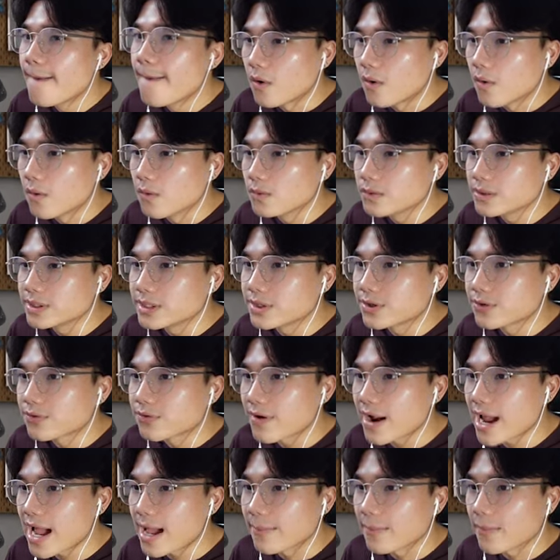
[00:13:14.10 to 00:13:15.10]
Holy
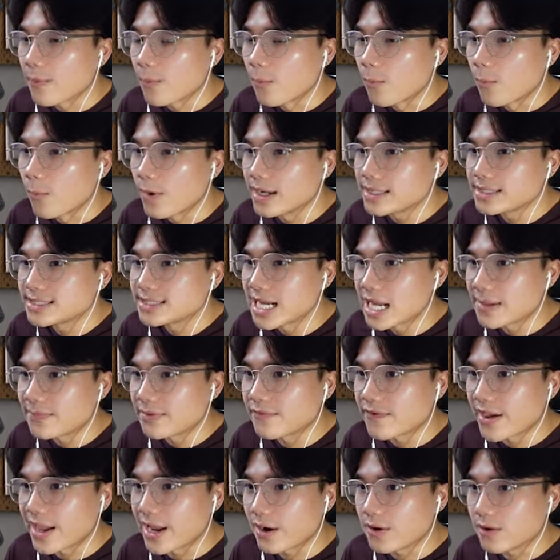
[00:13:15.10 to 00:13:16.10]
crap. What type
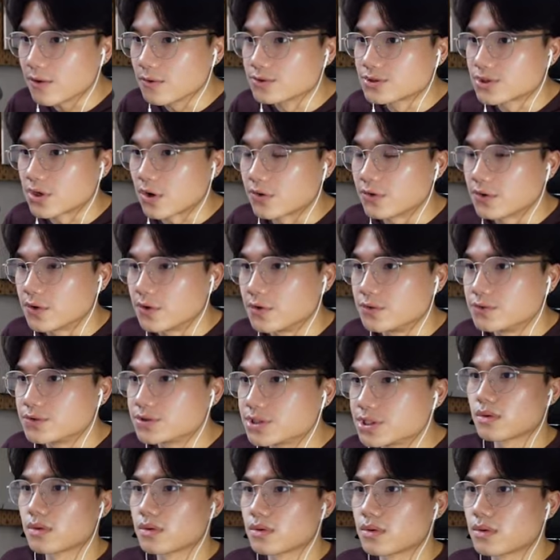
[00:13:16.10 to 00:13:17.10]
of arrows are
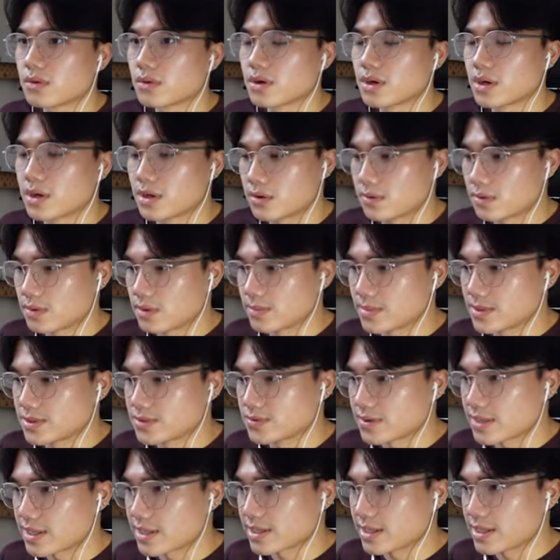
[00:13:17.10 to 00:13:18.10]
those? I don't want to mess
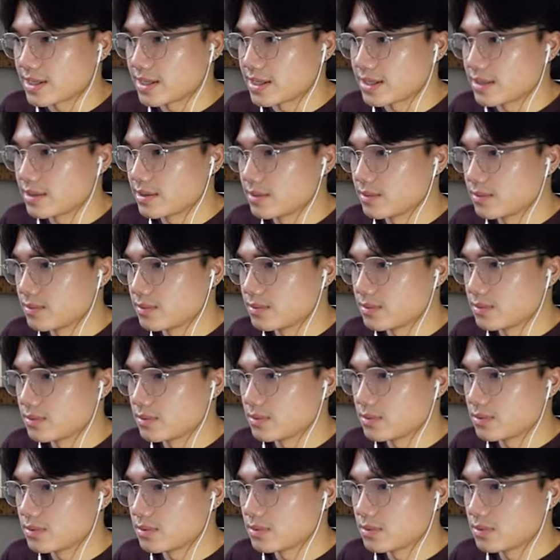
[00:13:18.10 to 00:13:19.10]
with that guy.
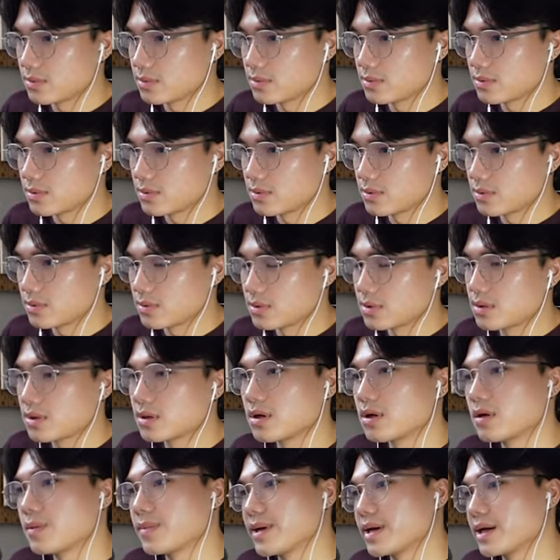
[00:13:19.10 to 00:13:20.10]

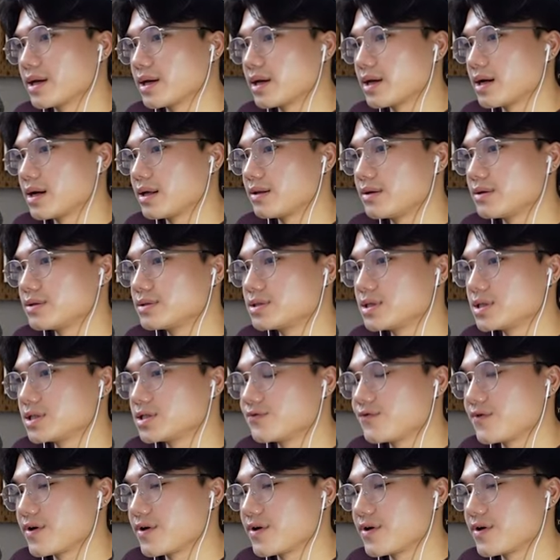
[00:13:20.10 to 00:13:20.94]
Oh my god, there's this